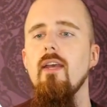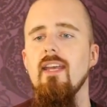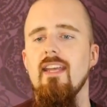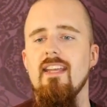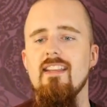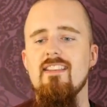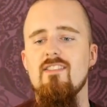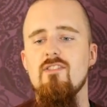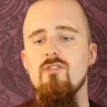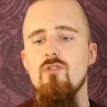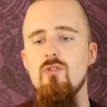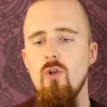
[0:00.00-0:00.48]

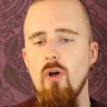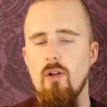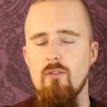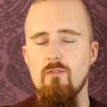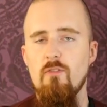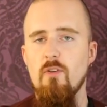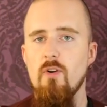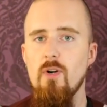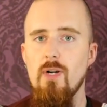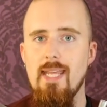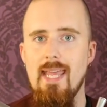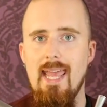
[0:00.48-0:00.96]
It's
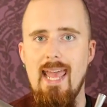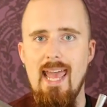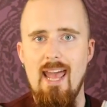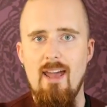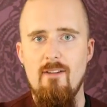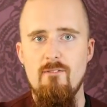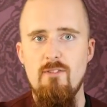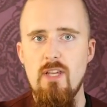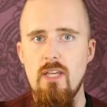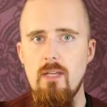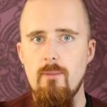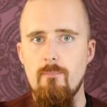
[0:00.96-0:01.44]
not very
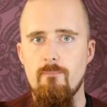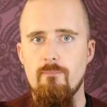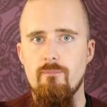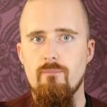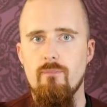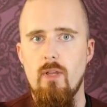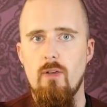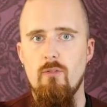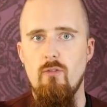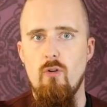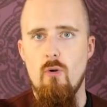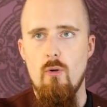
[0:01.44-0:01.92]
heavy.
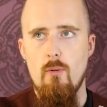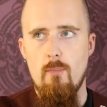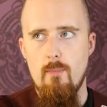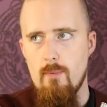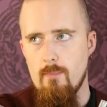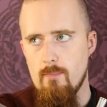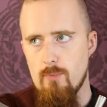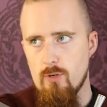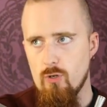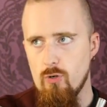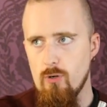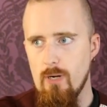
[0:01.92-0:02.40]
If I
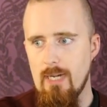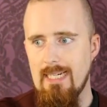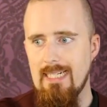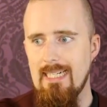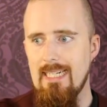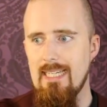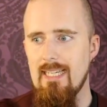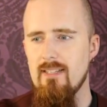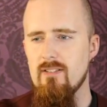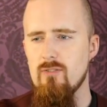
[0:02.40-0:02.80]
remember correctly,